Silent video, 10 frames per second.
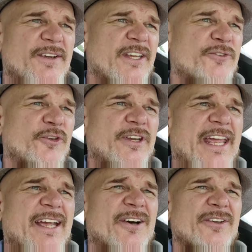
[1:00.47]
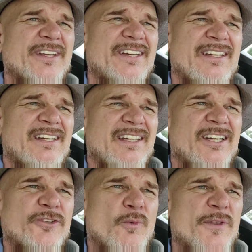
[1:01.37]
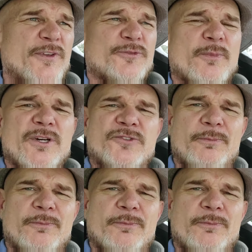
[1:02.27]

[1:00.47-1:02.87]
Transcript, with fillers: condense it down because I want this book